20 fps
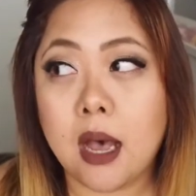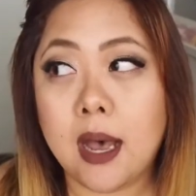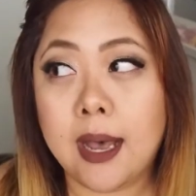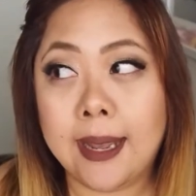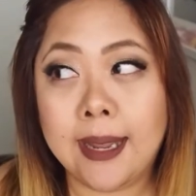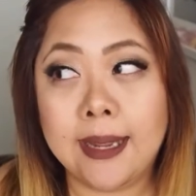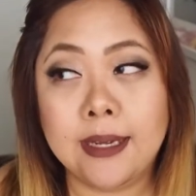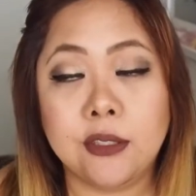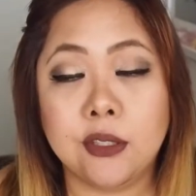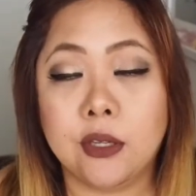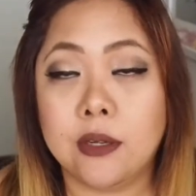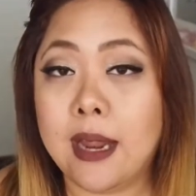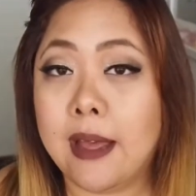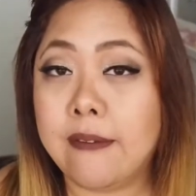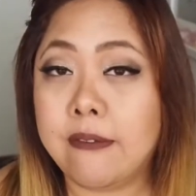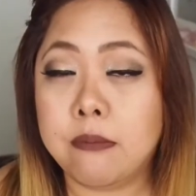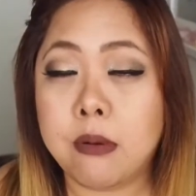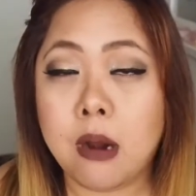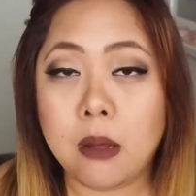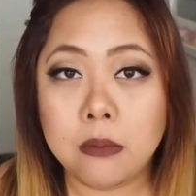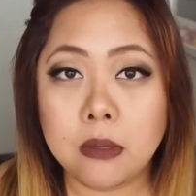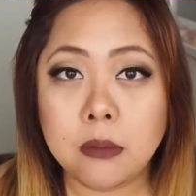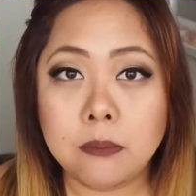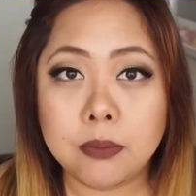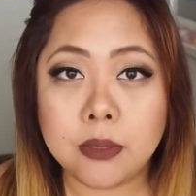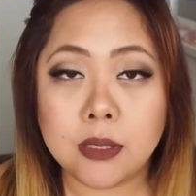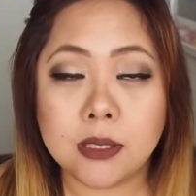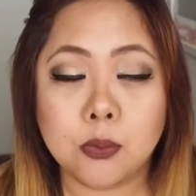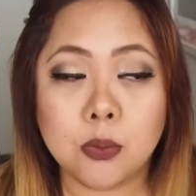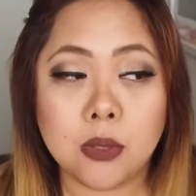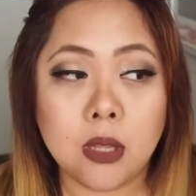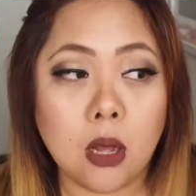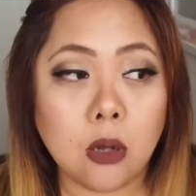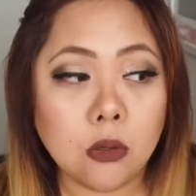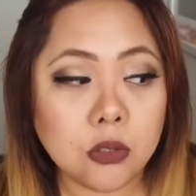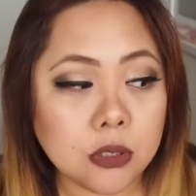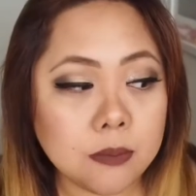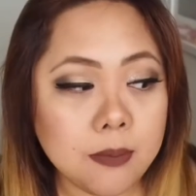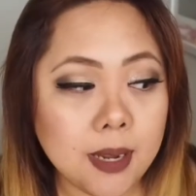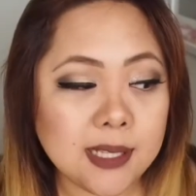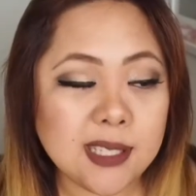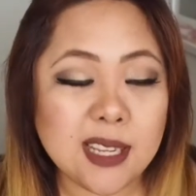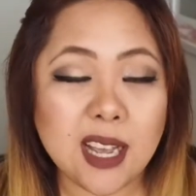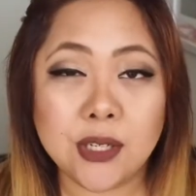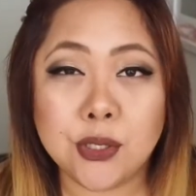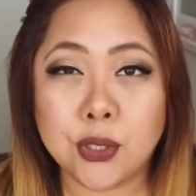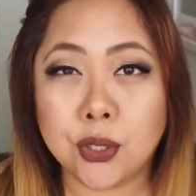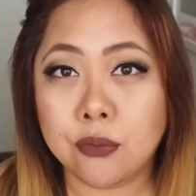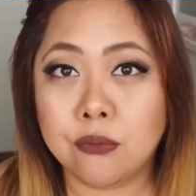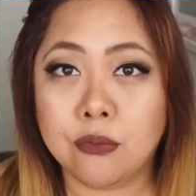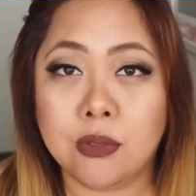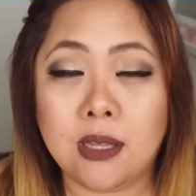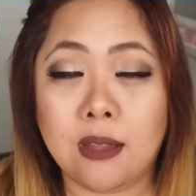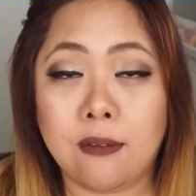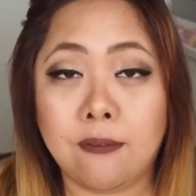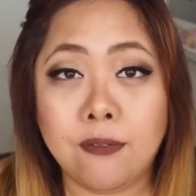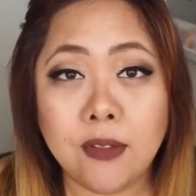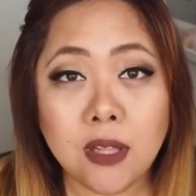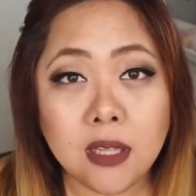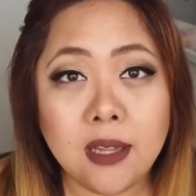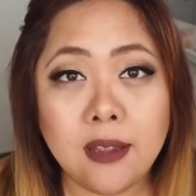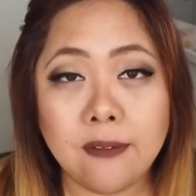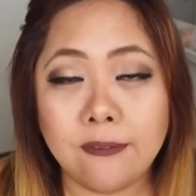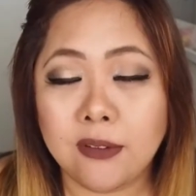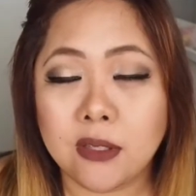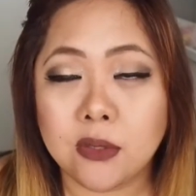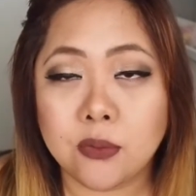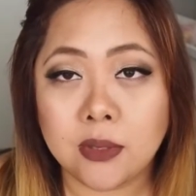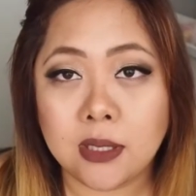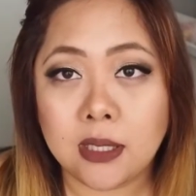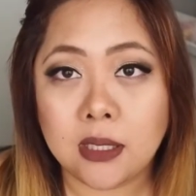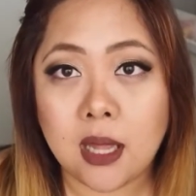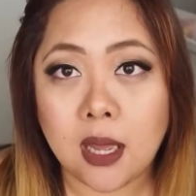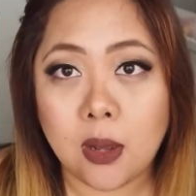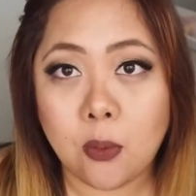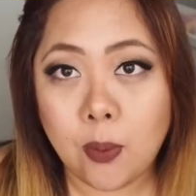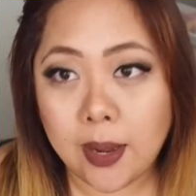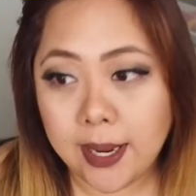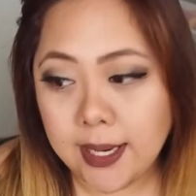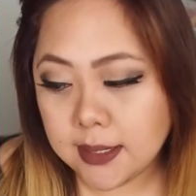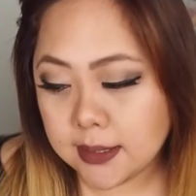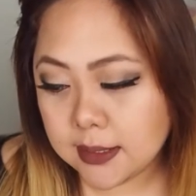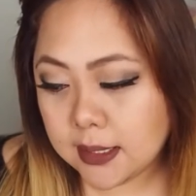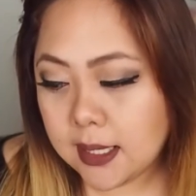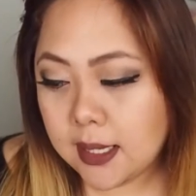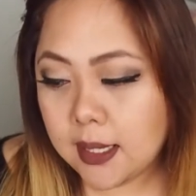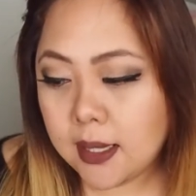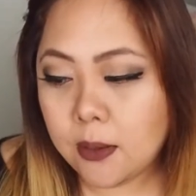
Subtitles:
I don't have a problem because with the Ultra Mattes, I don't really feel it. It feels really lightweight.